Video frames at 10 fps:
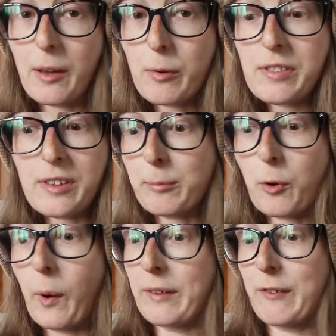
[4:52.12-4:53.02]
Some,
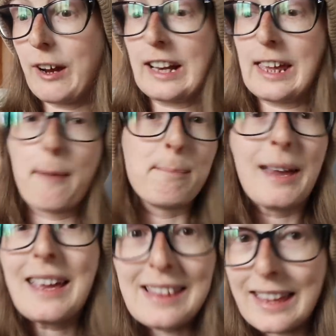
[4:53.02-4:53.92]
quite frankly,
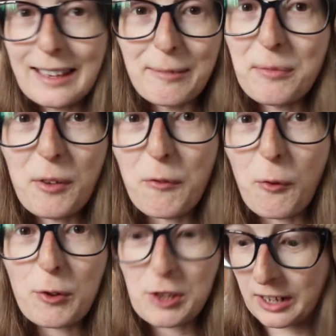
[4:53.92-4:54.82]
amazing
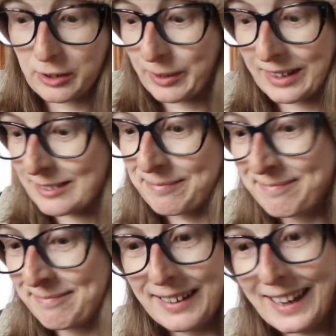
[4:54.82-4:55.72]
foreshadowing
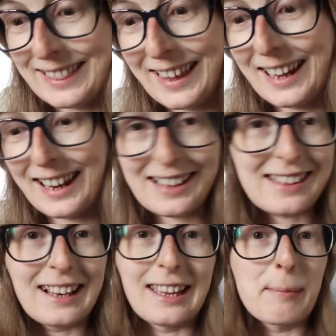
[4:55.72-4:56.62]
in that
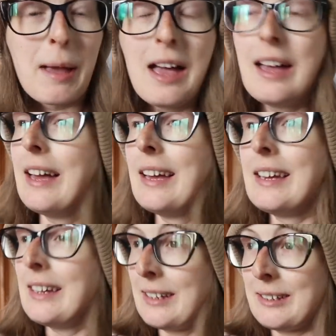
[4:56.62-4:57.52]
last clip.
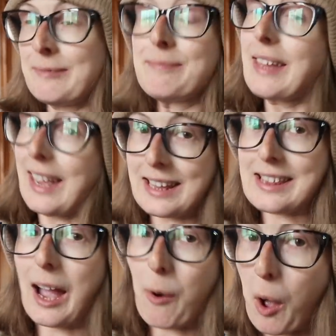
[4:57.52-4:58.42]
It is
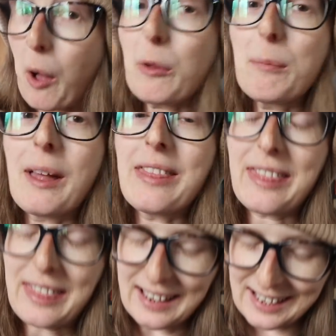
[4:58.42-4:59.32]
now a whole
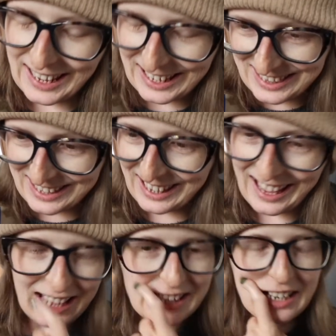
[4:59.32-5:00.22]
month later.
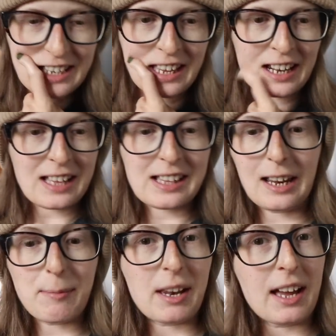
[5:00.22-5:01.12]
I said in that last
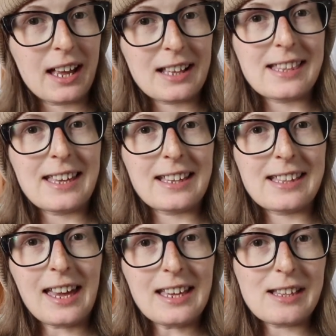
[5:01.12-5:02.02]
clip that I had 6
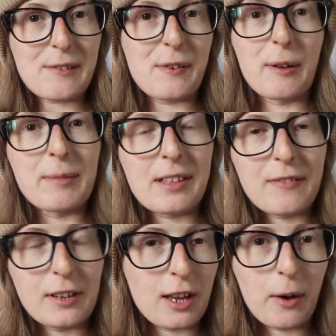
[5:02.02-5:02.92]
days to film this
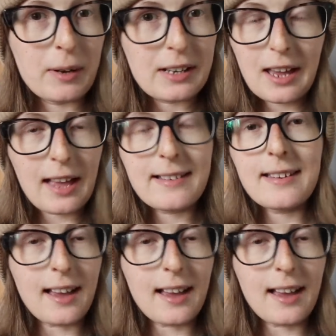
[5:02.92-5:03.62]
video, and